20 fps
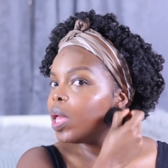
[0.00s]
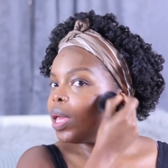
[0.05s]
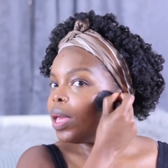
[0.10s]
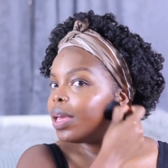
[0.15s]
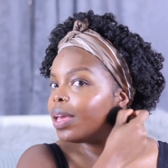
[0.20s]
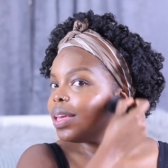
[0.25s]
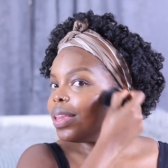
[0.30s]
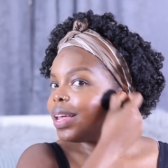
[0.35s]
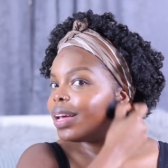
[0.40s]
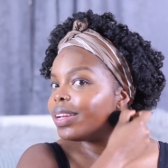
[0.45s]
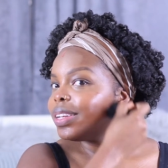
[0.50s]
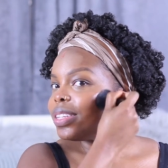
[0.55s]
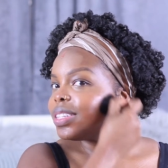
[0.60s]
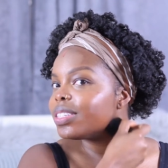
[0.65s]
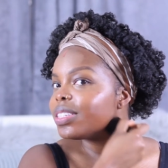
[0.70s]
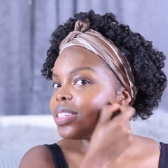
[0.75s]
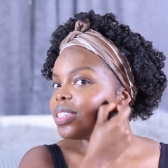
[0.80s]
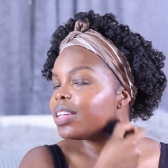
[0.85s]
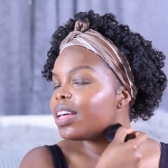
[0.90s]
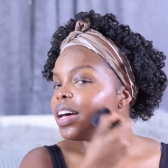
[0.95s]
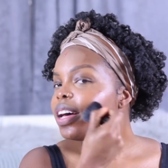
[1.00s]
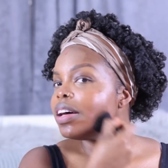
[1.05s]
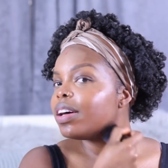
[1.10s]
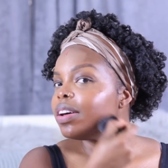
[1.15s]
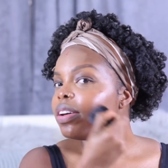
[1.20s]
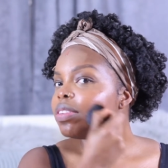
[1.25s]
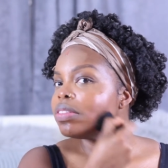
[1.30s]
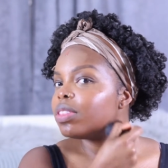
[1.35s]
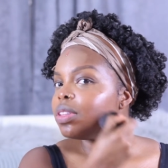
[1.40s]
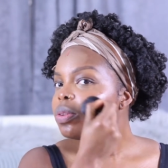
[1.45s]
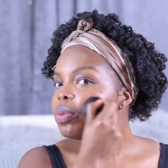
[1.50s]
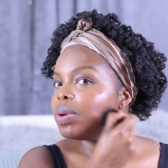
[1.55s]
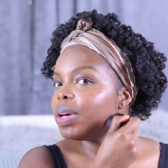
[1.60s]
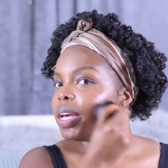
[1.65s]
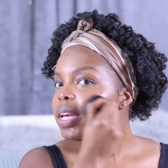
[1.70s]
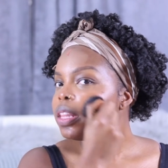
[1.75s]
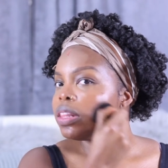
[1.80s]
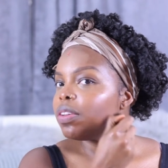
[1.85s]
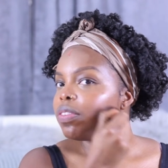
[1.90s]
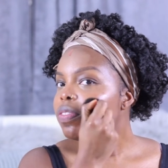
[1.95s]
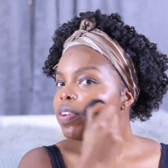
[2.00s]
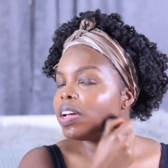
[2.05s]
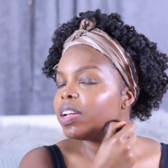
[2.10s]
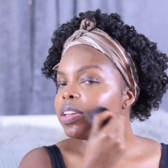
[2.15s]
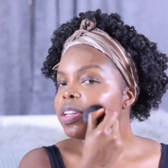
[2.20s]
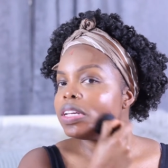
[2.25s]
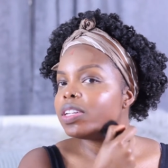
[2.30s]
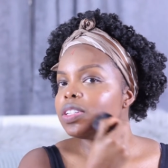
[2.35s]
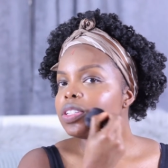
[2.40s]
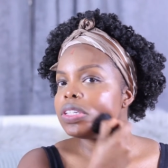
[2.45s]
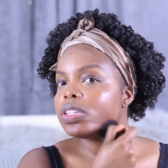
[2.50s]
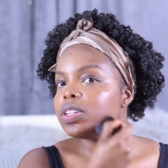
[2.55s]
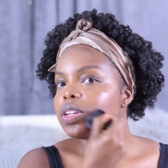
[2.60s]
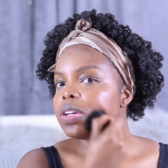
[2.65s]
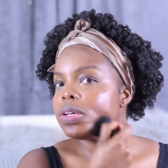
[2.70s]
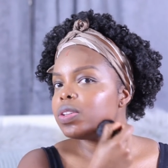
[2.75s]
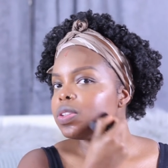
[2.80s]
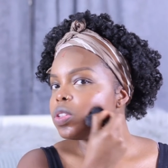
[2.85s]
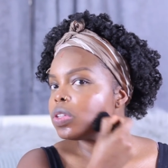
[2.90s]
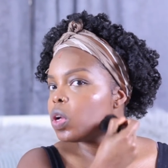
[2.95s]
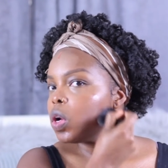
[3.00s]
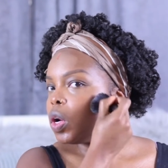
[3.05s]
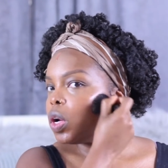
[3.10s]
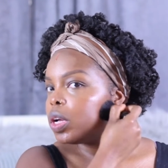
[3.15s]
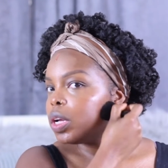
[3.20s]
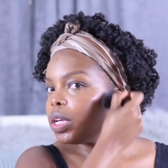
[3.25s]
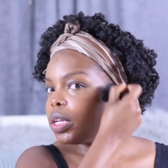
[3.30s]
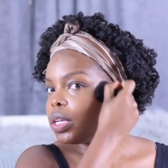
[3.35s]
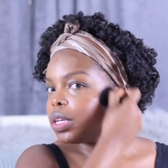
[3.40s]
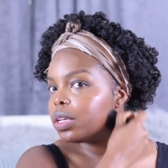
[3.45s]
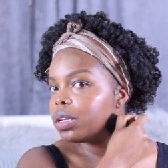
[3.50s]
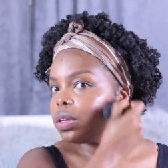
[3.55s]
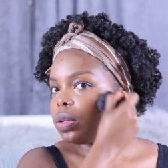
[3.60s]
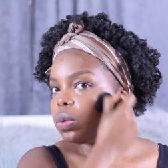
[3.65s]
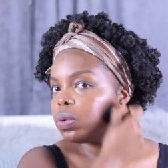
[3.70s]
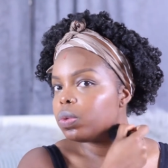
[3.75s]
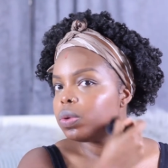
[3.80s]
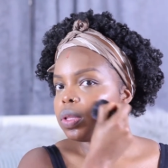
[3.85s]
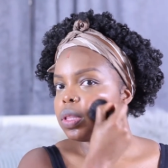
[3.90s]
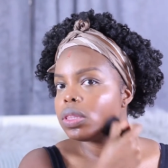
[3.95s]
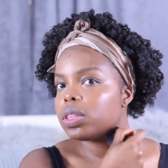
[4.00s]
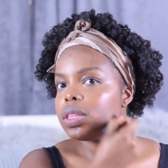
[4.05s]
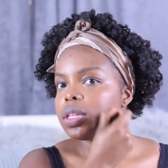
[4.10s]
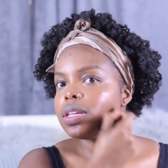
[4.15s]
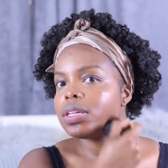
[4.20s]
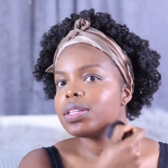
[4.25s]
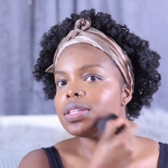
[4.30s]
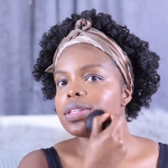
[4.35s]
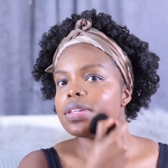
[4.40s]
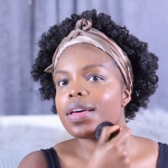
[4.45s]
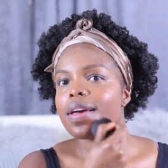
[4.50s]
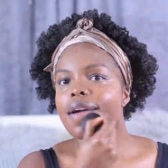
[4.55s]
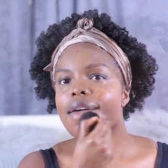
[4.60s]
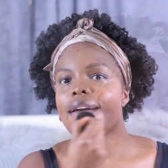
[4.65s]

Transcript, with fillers: And I just love the way the foundation goes on with this.